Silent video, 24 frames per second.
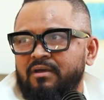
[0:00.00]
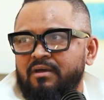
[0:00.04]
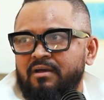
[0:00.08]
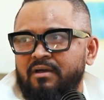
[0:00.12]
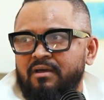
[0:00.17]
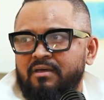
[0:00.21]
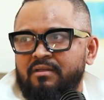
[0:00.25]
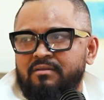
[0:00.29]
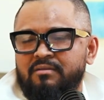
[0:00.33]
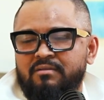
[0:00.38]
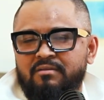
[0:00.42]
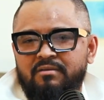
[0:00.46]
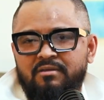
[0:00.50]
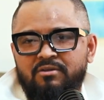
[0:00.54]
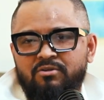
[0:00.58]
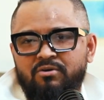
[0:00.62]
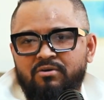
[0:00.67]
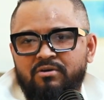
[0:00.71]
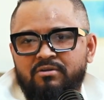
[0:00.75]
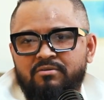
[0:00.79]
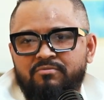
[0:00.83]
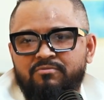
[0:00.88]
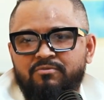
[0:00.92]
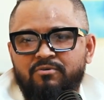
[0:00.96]
And in
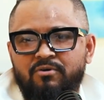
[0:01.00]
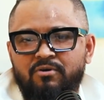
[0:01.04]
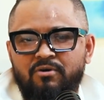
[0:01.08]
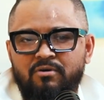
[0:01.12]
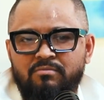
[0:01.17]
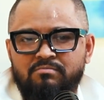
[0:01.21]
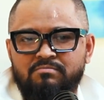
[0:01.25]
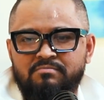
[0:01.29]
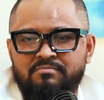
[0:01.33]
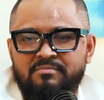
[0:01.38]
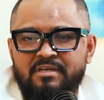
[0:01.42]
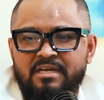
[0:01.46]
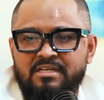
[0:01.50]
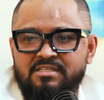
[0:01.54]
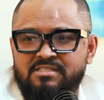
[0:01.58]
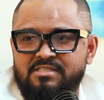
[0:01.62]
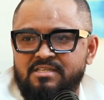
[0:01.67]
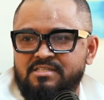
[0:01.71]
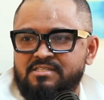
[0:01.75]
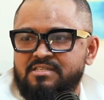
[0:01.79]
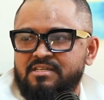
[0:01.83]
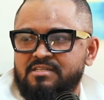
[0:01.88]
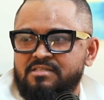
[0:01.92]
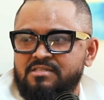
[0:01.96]
order for
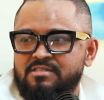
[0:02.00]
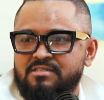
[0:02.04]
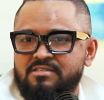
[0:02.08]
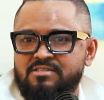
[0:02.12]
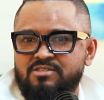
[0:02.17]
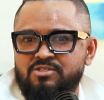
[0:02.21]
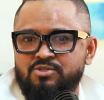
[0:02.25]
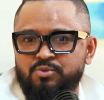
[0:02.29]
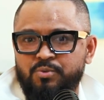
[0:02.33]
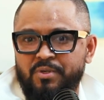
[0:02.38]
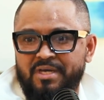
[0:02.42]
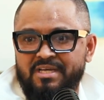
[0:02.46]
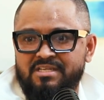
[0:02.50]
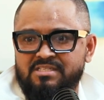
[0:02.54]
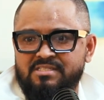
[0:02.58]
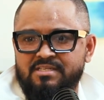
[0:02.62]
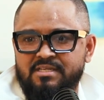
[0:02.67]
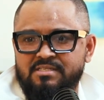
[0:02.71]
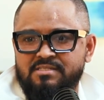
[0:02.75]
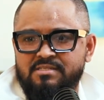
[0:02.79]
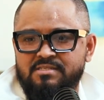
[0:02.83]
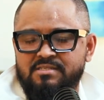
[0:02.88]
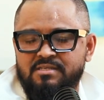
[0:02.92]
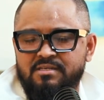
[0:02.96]
existence to
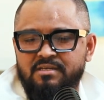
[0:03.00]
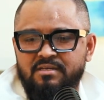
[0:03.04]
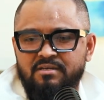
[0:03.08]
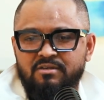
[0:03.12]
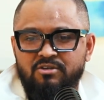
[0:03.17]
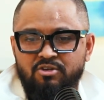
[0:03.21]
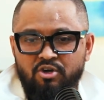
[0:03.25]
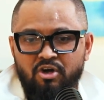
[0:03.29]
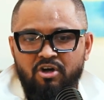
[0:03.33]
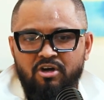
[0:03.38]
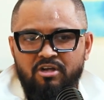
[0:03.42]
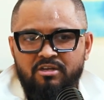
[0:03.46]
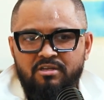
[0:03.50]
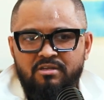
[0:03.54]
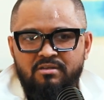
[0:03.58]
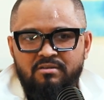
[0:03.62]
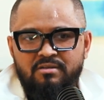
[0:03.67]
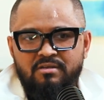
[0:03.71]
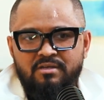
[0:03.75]
exist, God